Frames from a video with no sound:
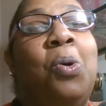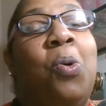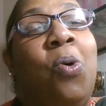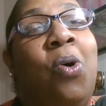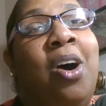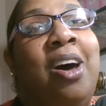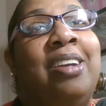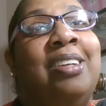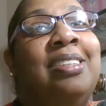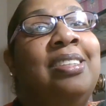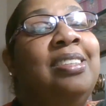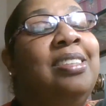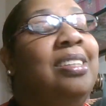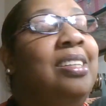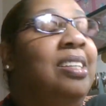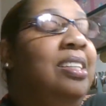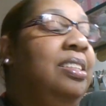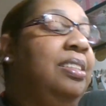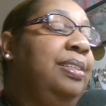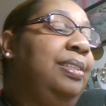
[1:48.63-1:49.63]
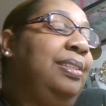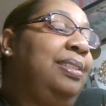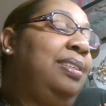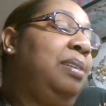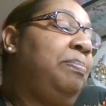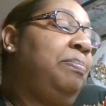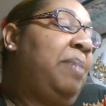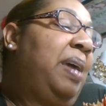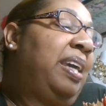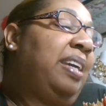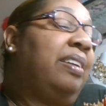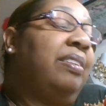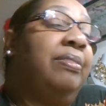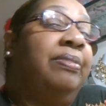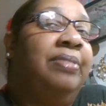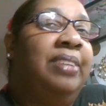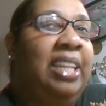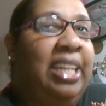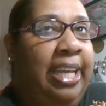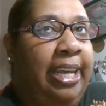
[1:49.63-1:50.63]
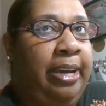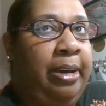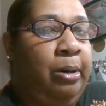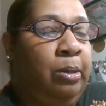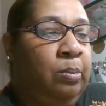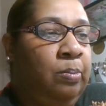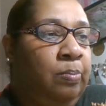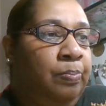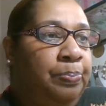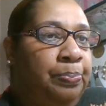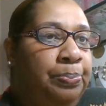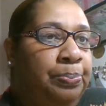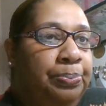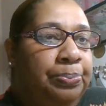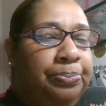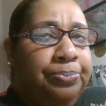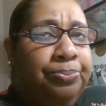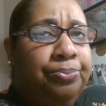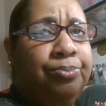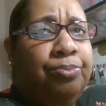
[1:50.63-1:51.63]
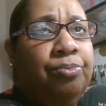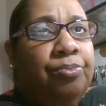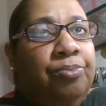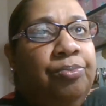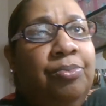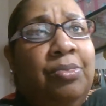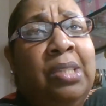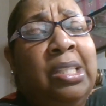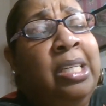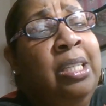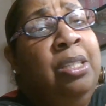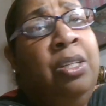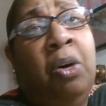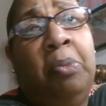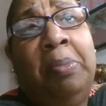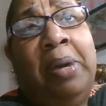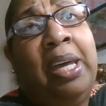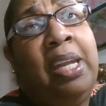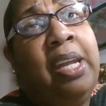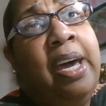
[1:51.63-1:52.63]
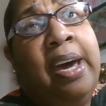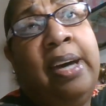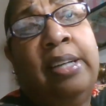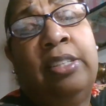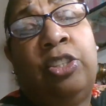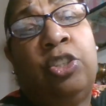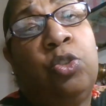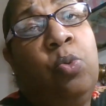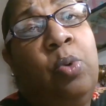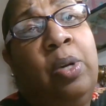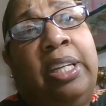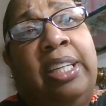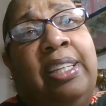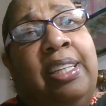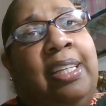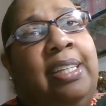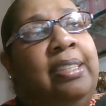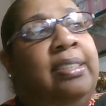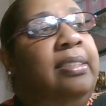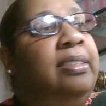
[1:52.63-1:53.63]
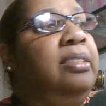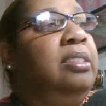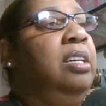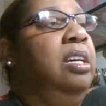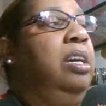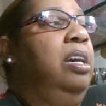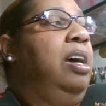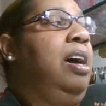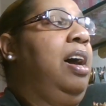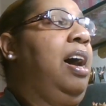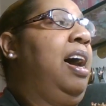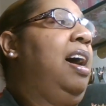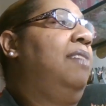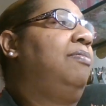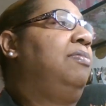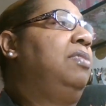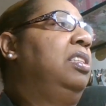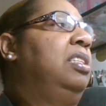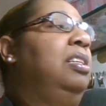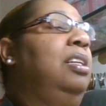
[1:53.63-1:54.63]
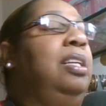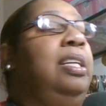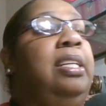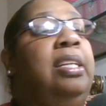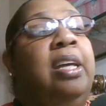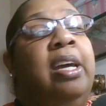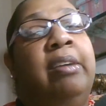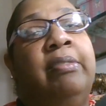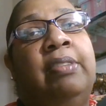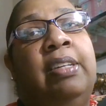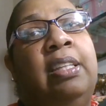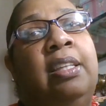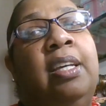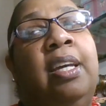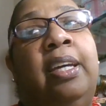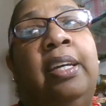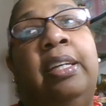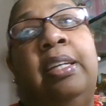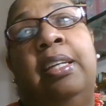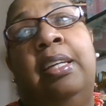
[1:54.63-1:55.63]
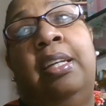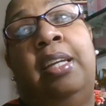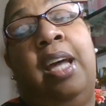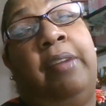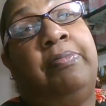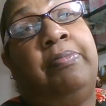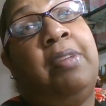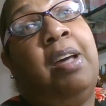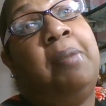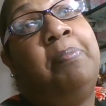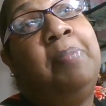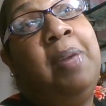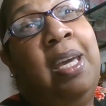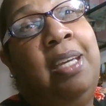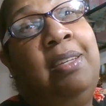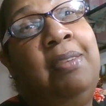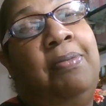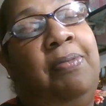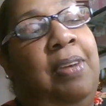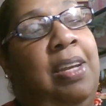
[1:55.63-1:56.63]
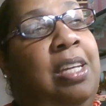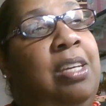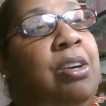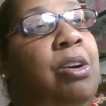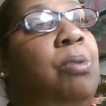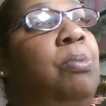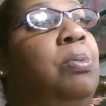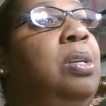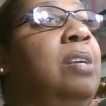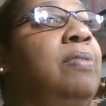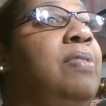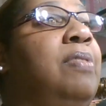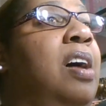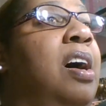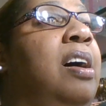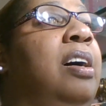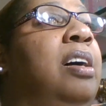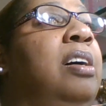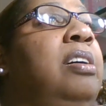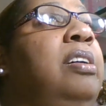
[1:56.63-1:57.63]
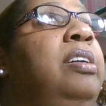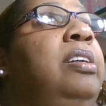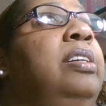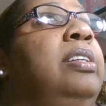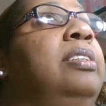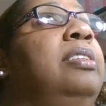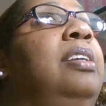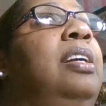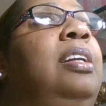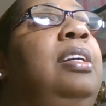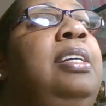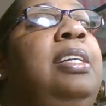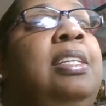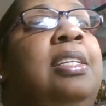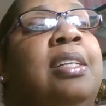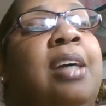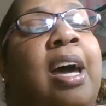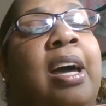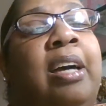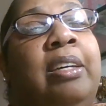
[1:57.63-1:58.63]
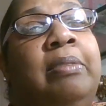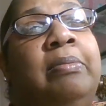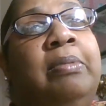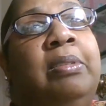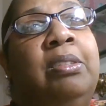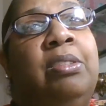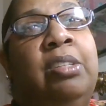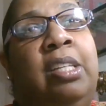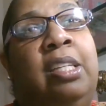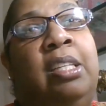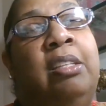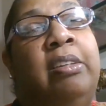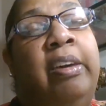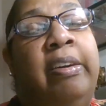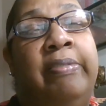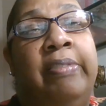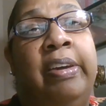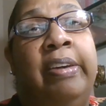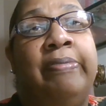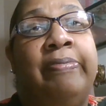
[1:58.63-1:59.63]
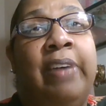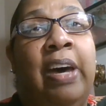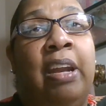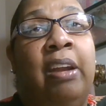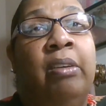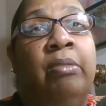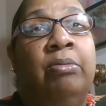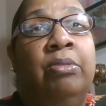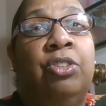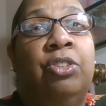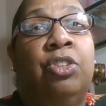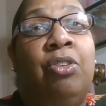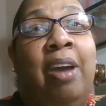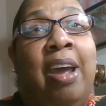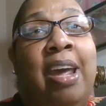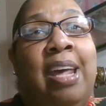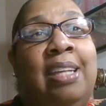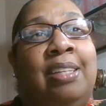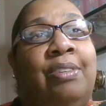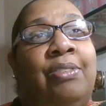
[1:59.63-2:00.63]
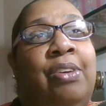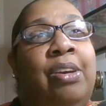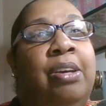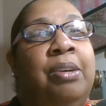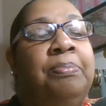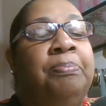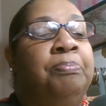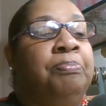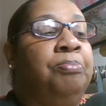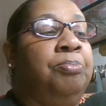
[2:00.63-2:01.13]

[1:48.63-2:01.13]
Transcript: order to make a video no matter how short it is. I have to delete everything and then after I make the video, whatever I delete it, I can either if, if I don't trash it,